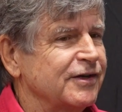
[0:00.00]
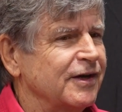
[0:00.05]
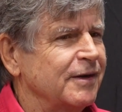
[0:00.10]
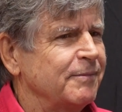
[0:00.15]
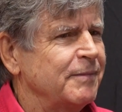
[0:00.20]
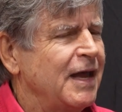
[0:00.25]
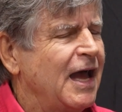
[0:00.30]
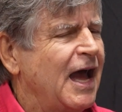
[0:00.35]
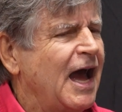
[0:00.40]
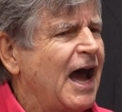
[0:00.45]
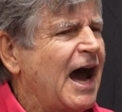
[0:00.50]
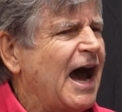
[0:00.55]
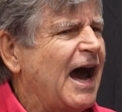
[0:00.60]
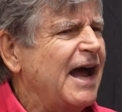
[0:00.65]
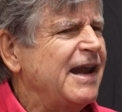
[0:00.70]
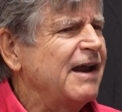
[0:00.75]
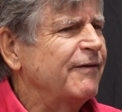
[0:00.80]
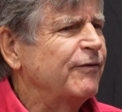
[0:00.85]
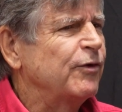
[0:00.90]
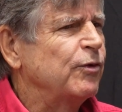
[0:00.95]
I
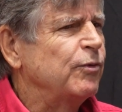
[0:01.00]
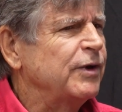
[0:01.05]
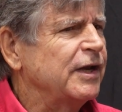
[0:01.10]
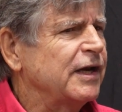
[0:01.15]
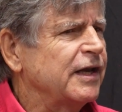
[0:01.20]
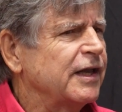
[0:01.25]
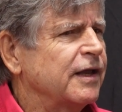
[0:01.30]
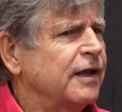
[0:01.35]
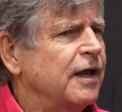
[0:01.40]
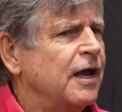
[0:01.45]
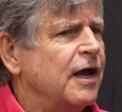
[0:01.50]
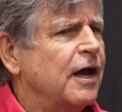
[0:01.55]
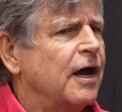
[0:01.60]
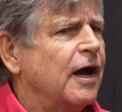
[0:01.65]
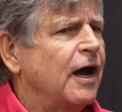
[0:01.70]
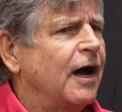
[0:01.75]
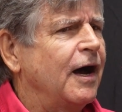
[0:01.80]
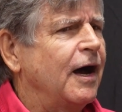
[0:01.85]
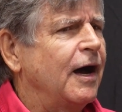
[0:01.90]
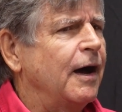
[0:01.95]
never really
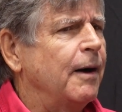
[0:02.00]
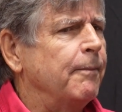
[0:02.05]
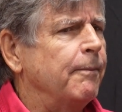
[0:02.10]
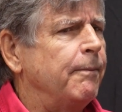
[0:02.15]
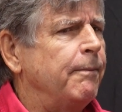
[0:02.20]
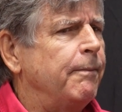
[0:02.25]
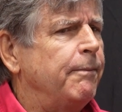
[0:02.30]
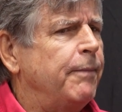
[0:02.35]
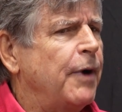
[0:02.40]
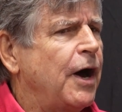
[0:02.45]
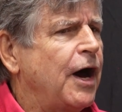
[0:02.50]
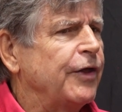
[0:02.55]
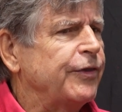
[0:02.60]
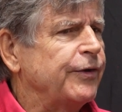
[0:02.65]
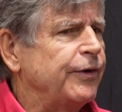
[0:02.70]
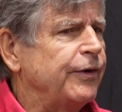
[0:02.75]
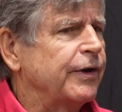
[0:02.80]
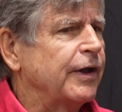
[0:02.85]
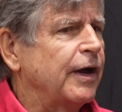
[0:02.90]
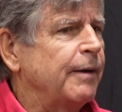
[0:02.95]

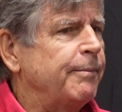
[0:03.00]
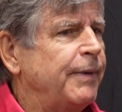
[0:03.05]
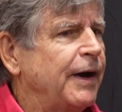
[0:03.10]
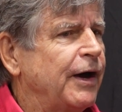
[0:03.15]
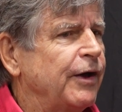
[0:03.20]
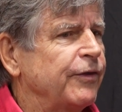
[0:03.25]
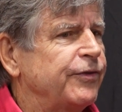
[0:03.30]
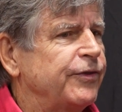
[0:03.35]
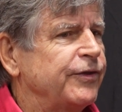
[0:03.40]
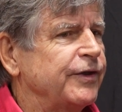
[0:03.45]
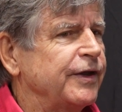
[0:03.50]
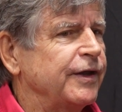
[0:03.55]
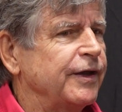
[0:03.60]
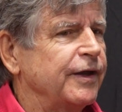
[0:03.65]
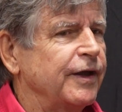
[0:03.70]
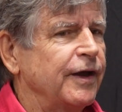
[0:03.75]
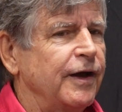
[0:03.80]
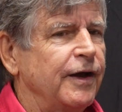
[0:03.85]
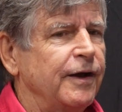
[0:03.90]
bothered about the